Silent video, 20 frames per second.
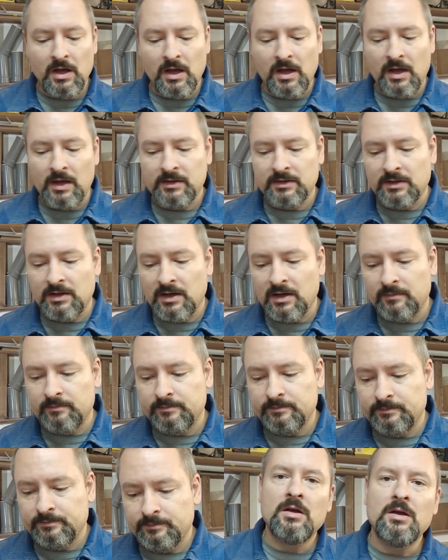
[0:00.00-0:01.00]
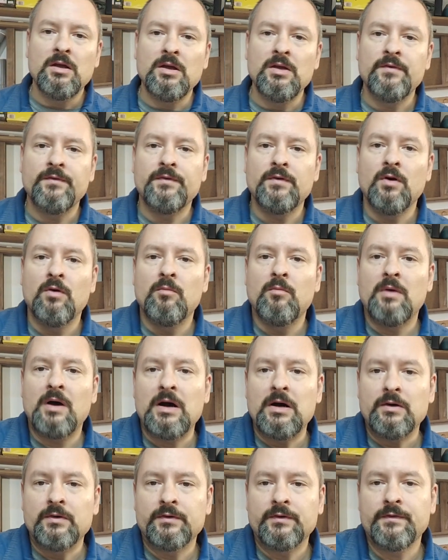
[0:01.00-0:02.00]
And if your
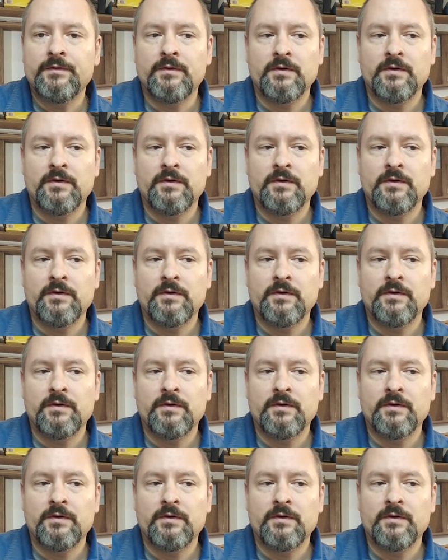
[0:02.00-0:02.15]
mouth,